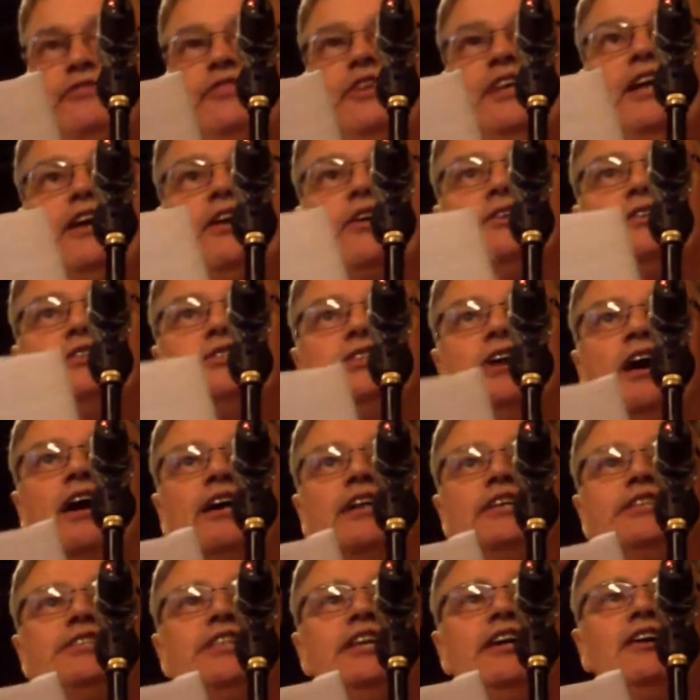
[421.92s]
50 years.
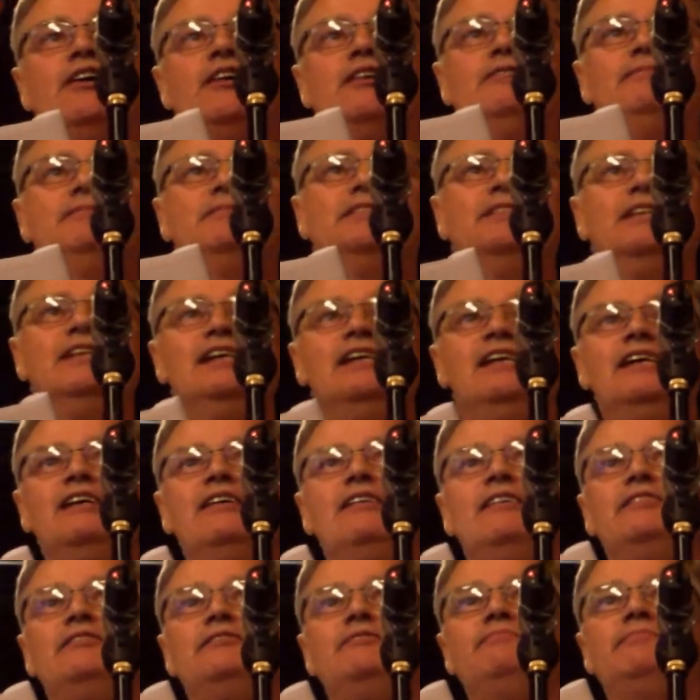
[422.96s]
Doug is here.
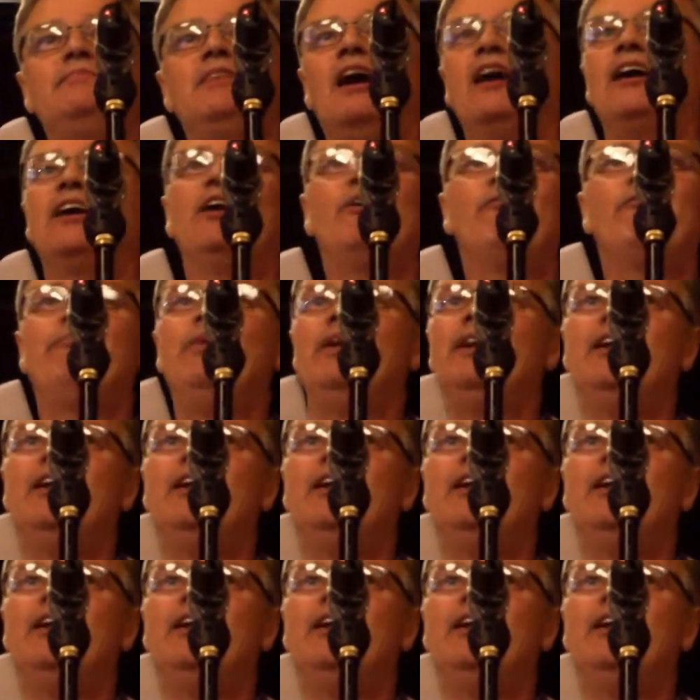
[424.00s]
Doug, you've